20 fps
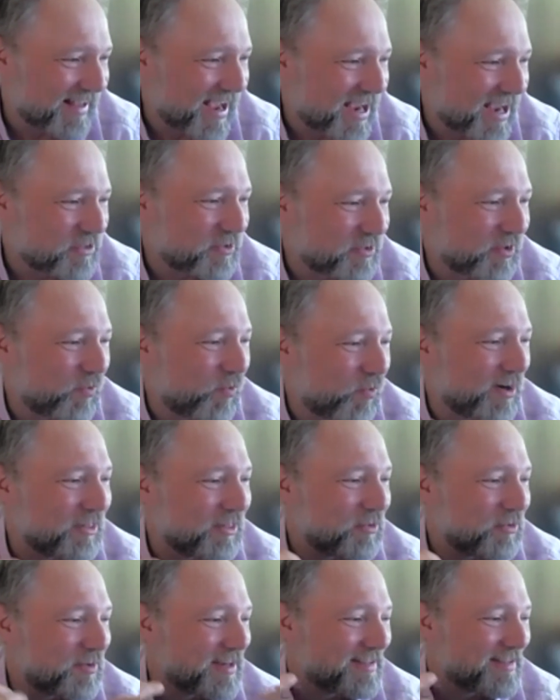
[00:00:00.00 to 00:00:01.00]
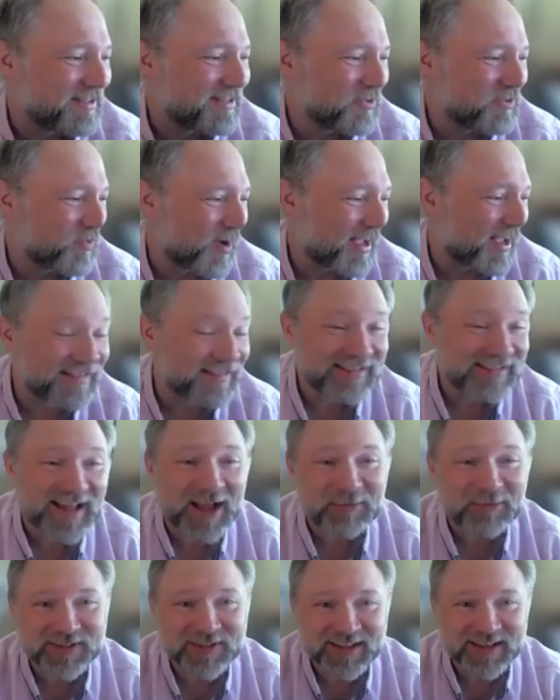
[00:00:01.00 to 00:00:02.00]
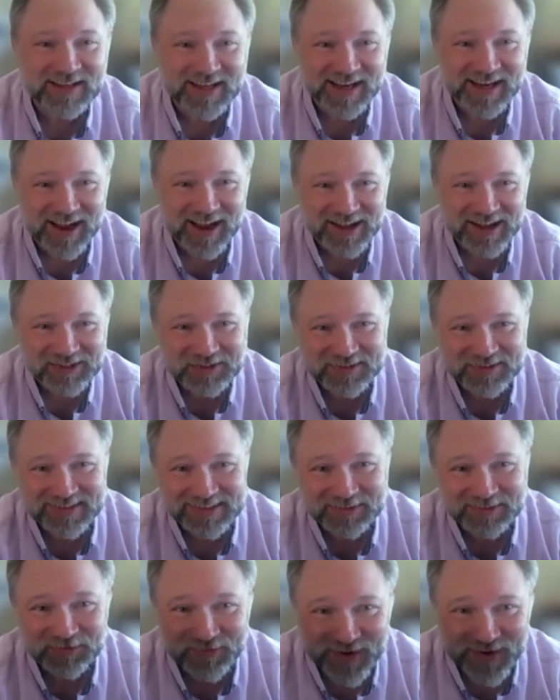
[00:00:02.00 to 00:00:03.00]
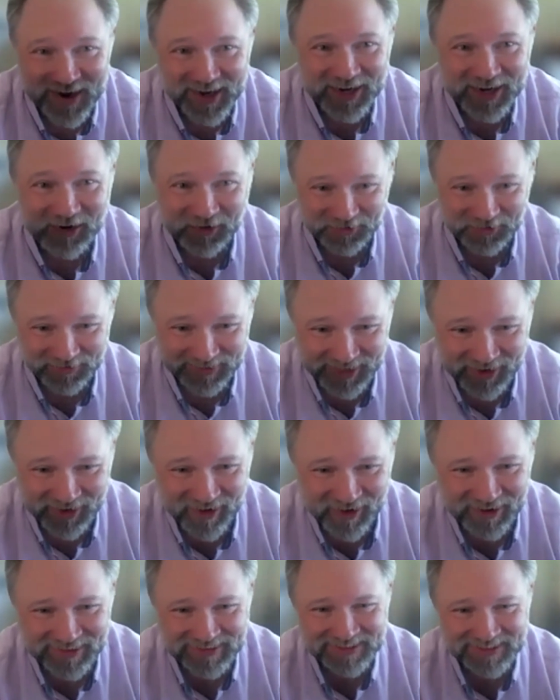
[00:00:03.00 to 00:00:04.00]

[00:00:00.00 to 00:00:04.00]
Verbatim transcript: actually one of the reasons why I stopped studying consciousness very early on.